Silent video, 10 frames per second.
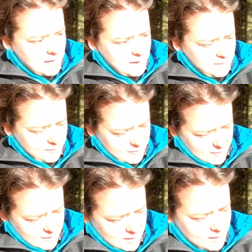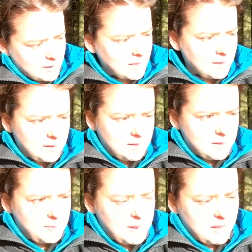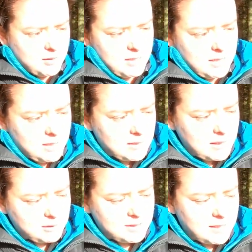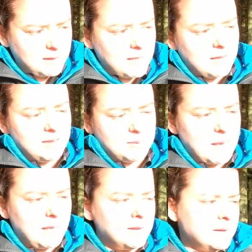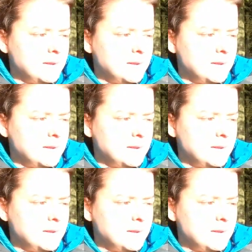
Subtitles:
a bit on the outside there as well.